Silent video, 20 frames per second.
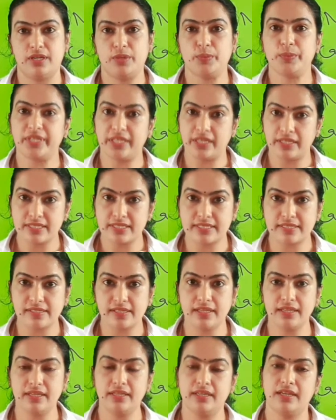We can
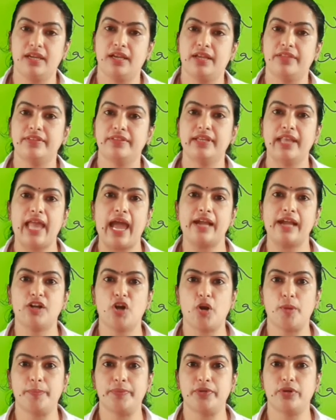see the Lac
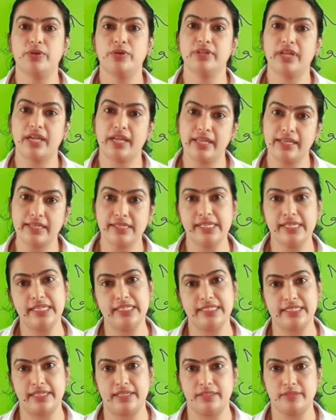operon in
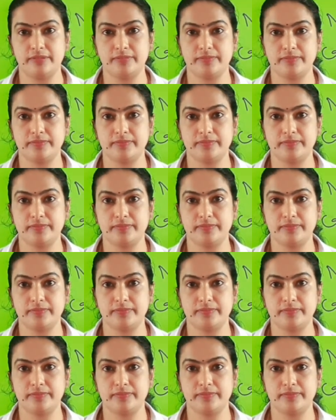detail.